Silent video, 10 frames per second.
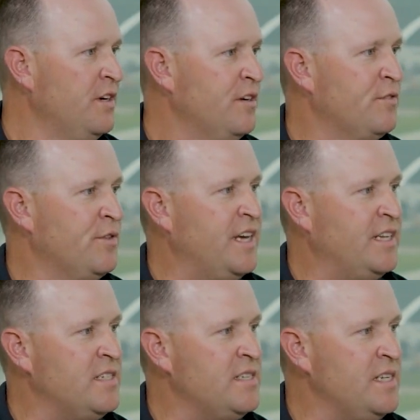for that
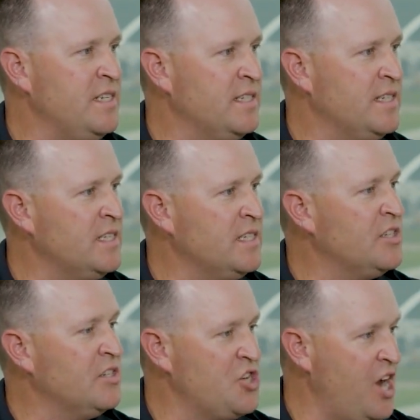disease. It's
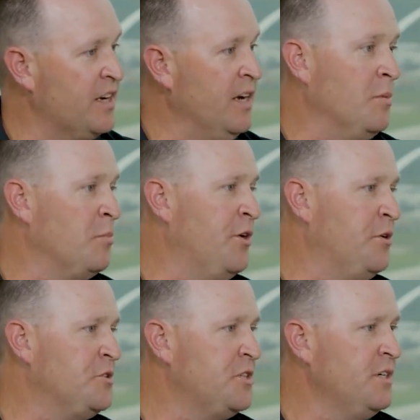a shotgun approach.